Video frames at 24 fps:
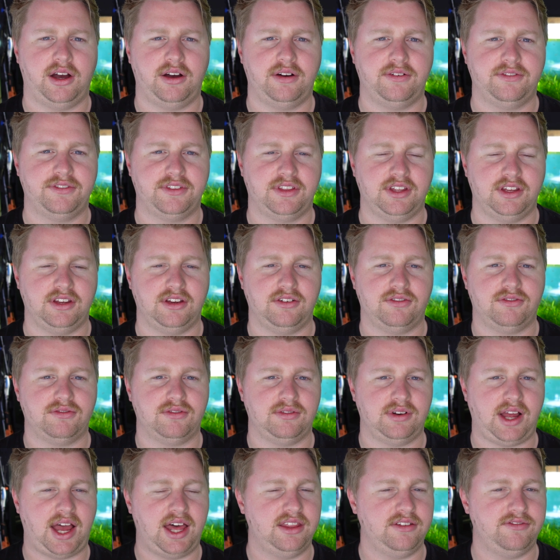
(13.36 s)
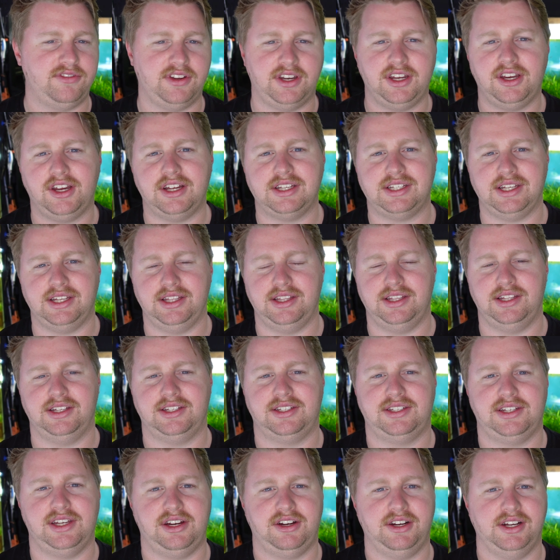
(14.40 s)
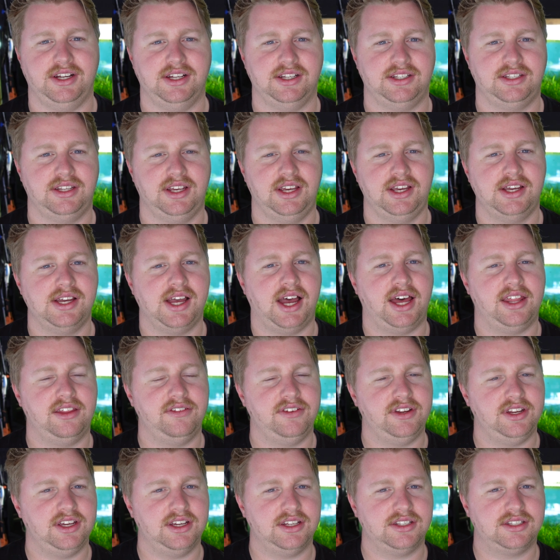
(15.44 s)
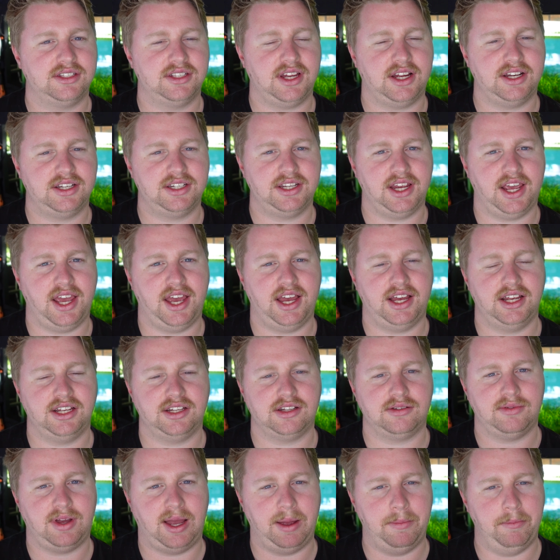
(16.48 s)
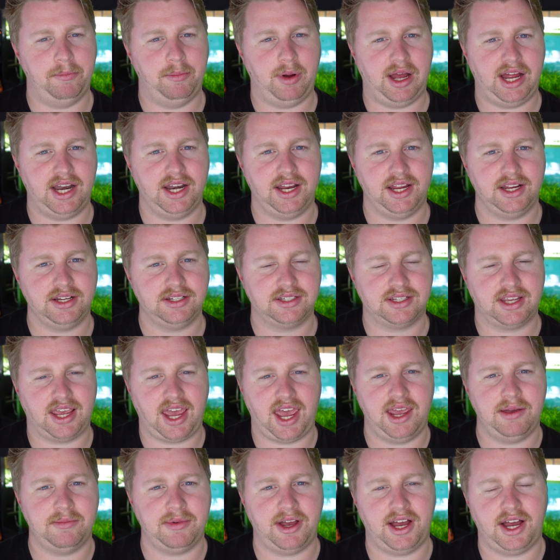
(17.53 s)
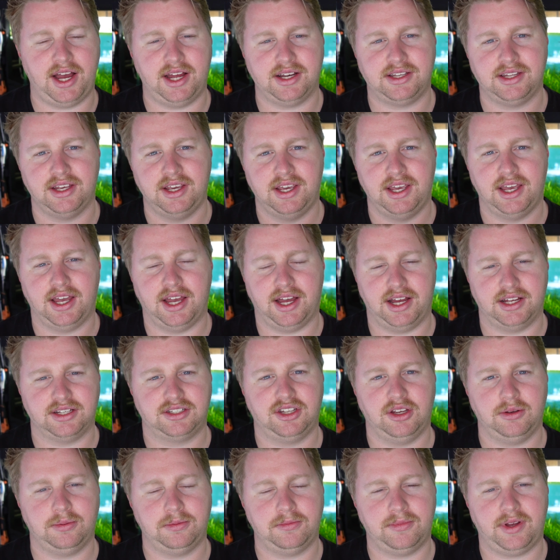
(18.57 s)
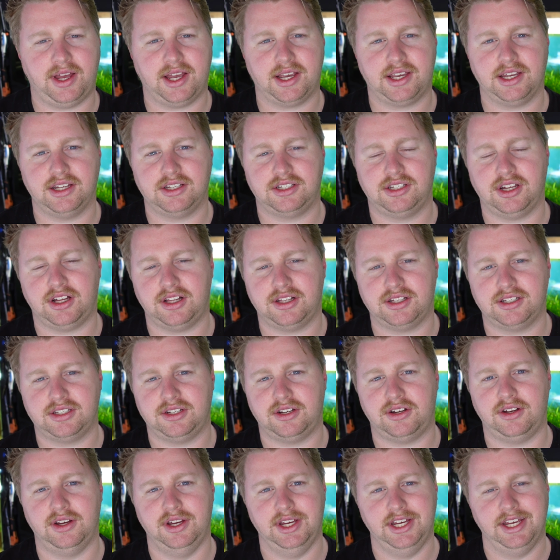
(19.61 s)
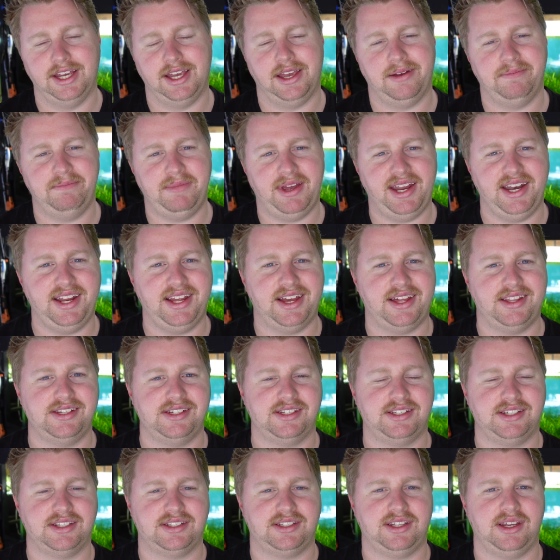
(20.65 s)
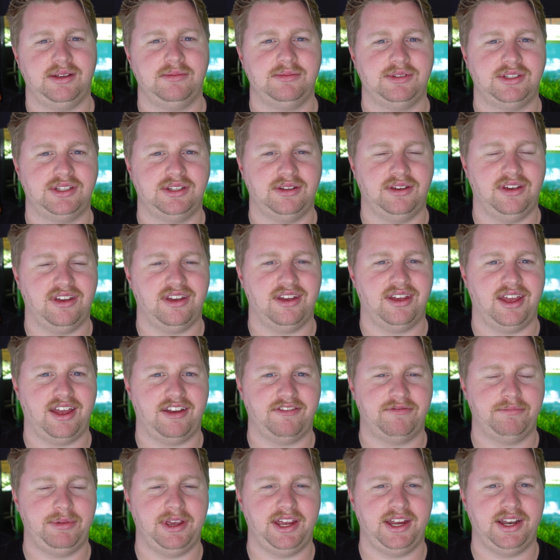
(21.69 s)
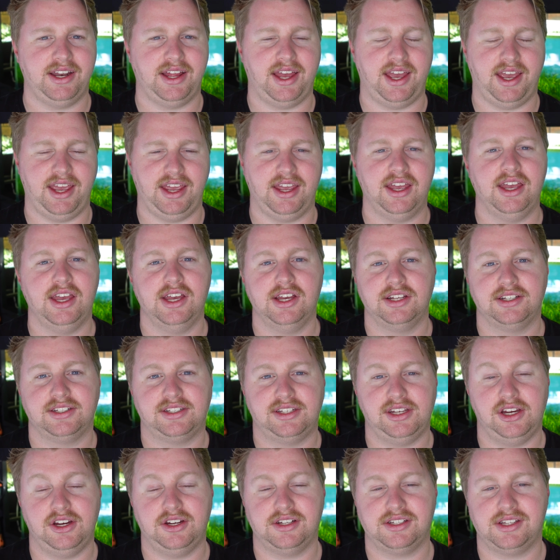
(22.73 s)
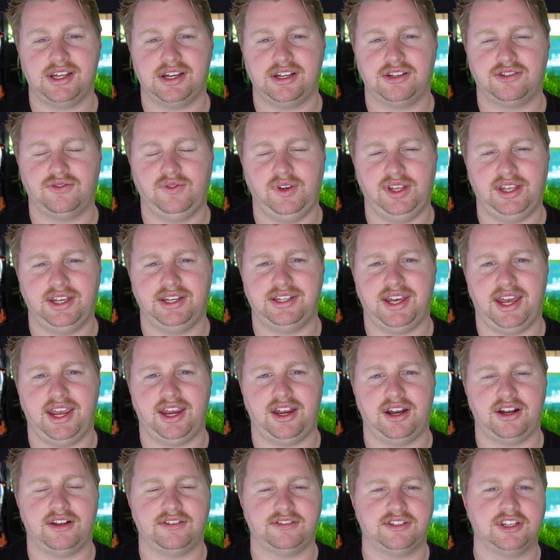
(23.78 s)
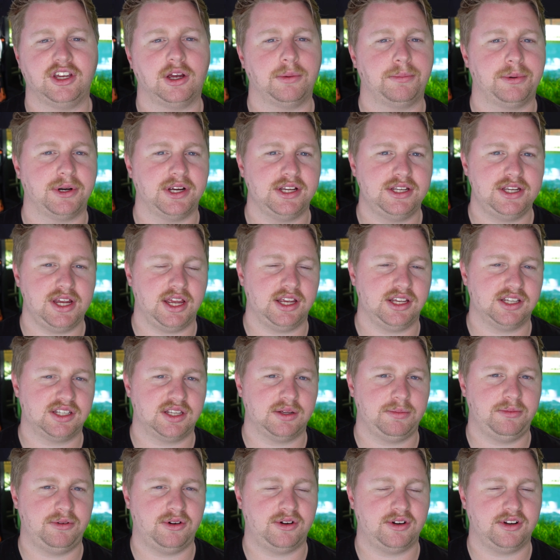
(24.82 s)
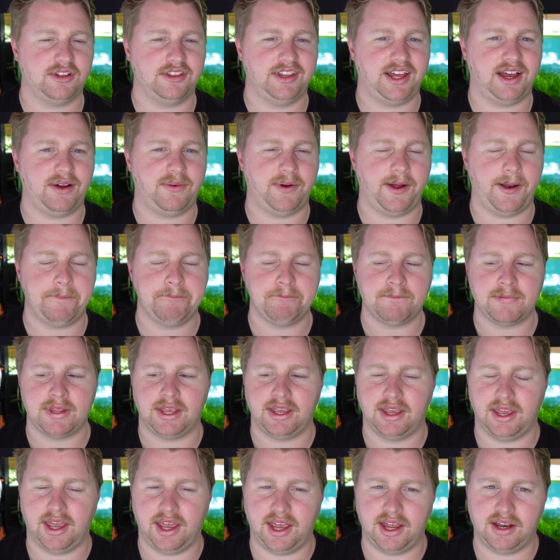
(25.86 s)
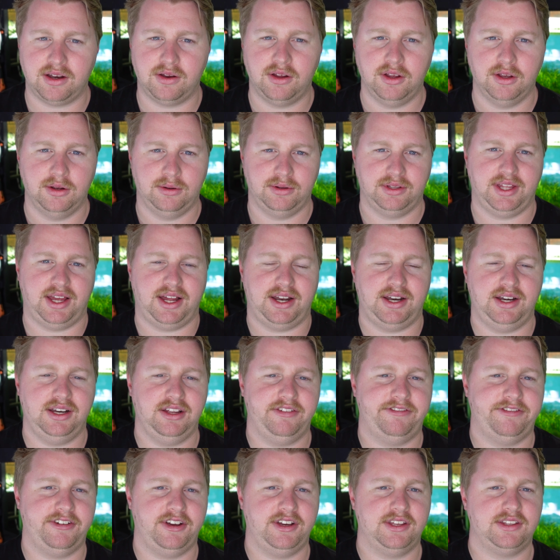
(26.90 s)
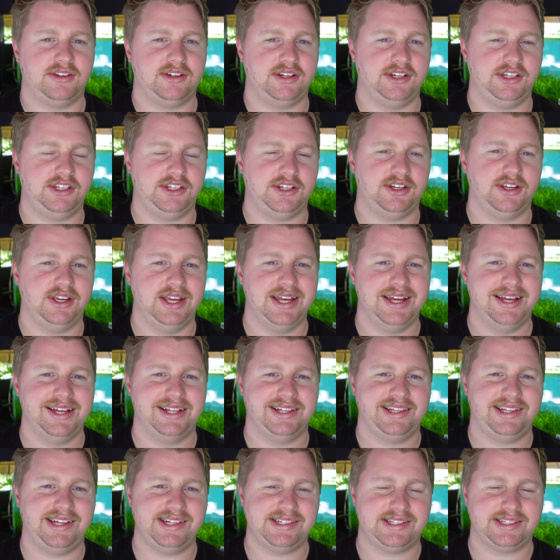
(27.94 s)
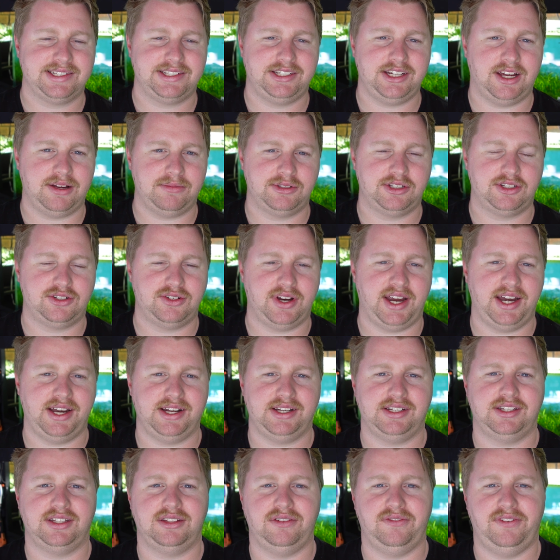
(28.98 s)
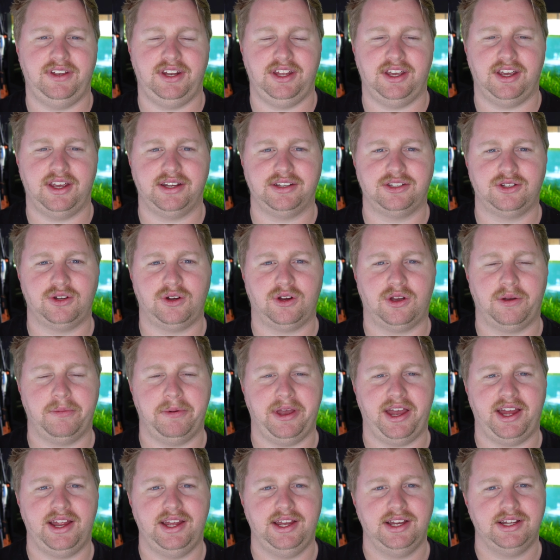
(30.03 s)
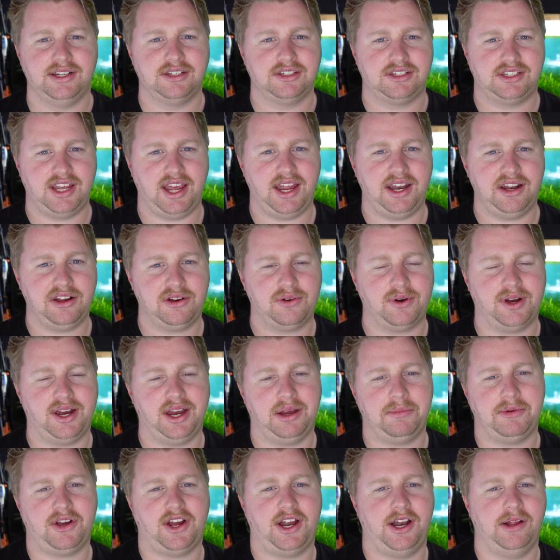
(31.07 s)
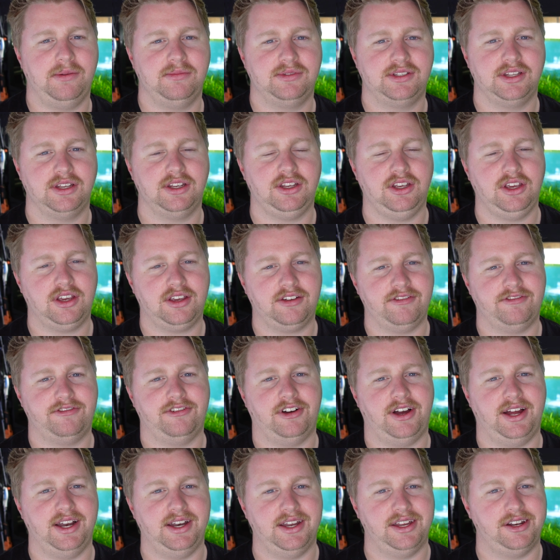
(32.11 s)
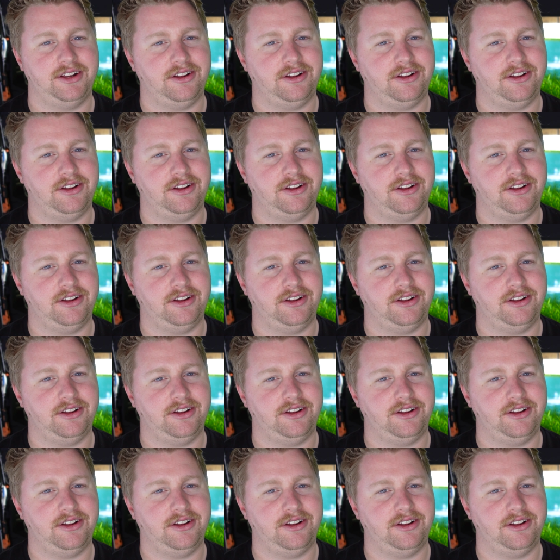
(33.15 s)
of the other videos in this series. Other videos such as my Bunnings, Kmart, supermarket, dollar store, and many others. It seems to have been a series that has really taken off, so I appreciate your support on that one. And without any further ado, let's jump straight into the video and talk about 10 aquarium items you can find at